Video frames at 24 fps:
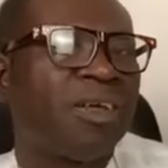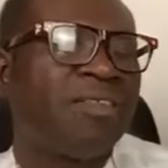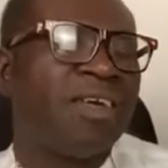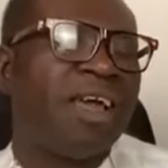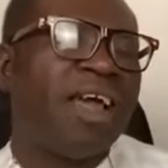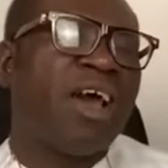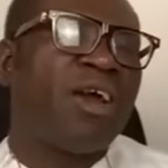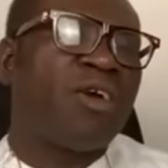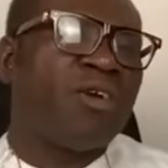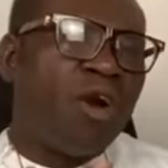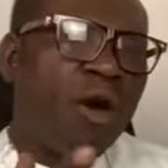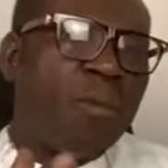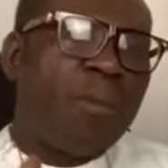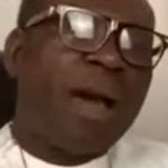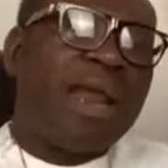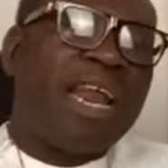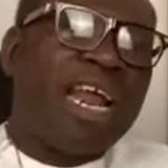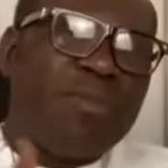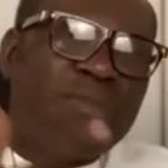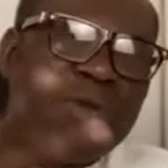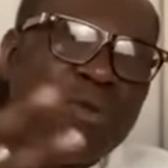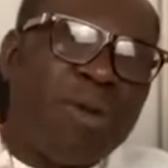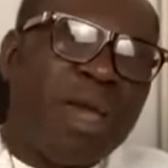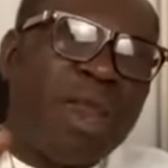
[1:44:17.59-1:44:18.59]
Say a
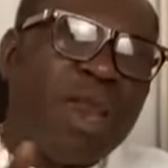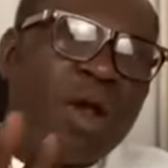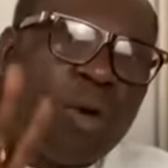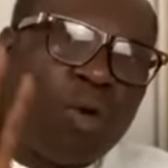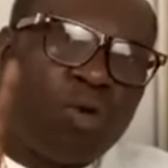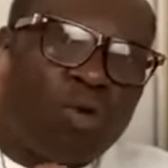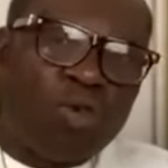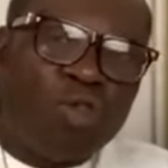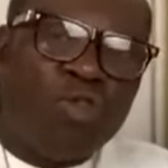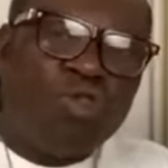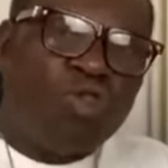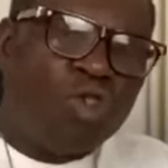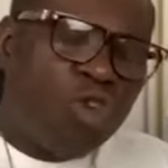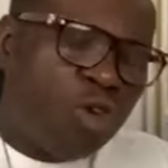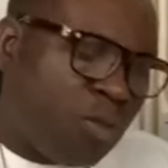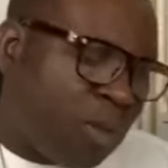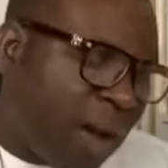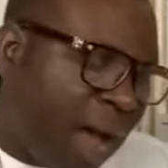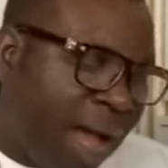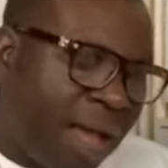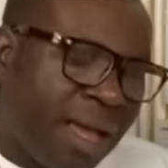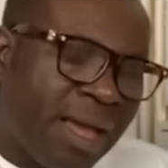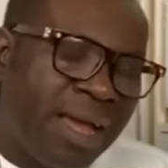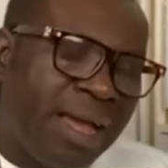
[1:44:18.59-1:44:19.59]
rubber and be in the cotton
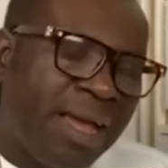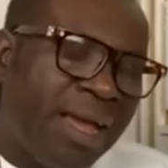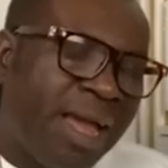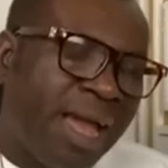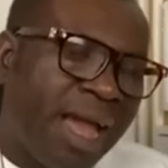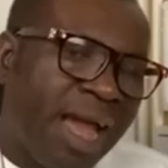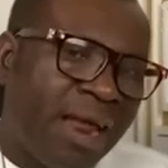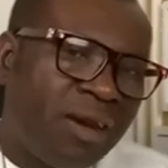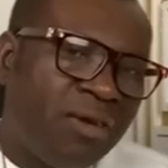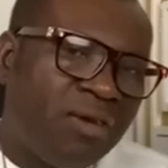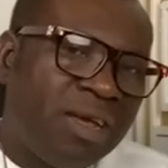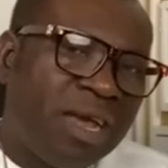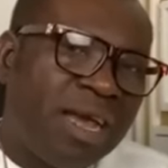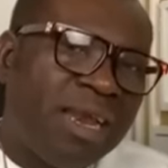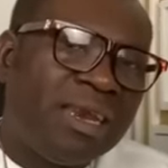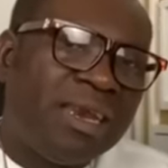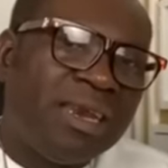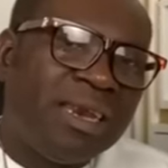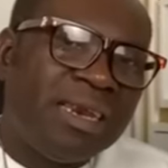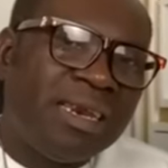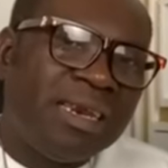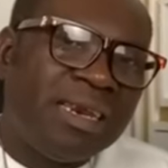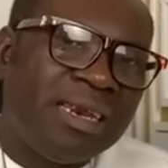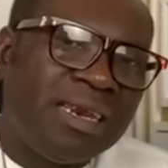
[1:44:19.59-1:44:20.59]
cinema and
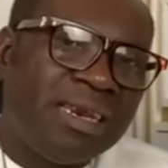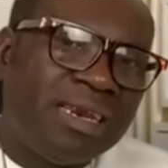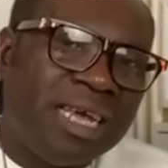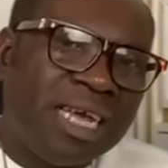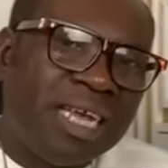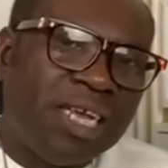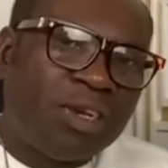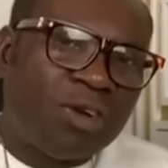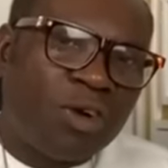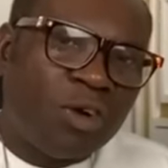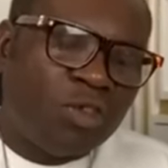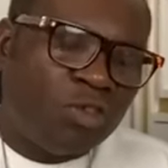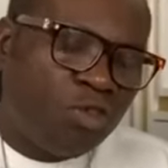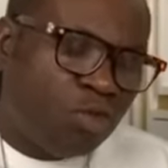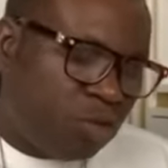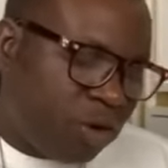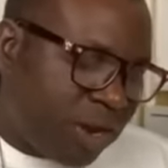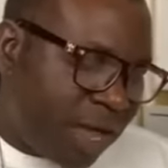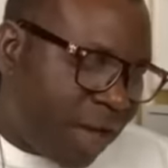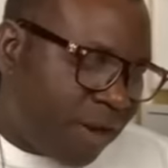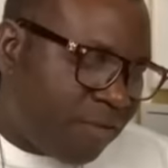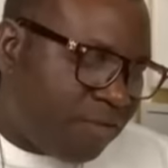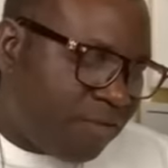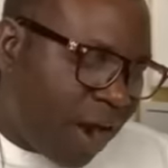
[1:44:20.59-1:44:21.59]
we dangerous
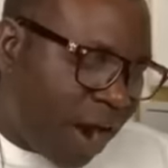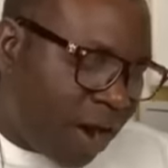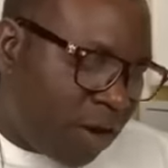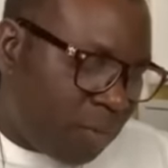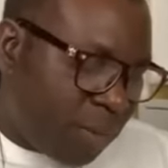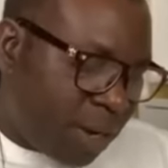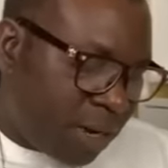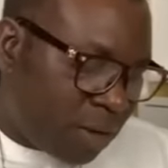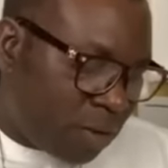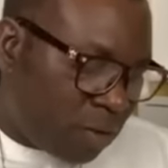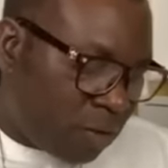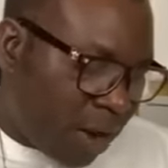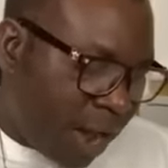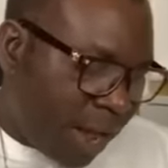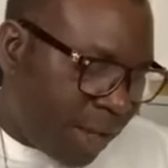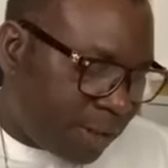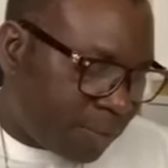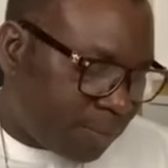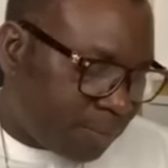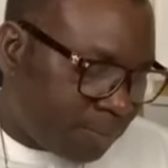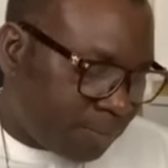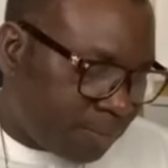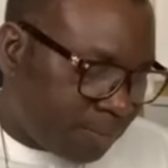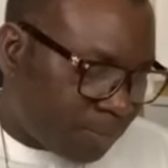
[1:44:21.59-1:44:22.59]
to the environment.
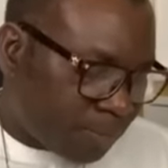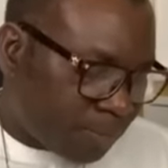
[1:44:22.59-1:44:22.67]
Why?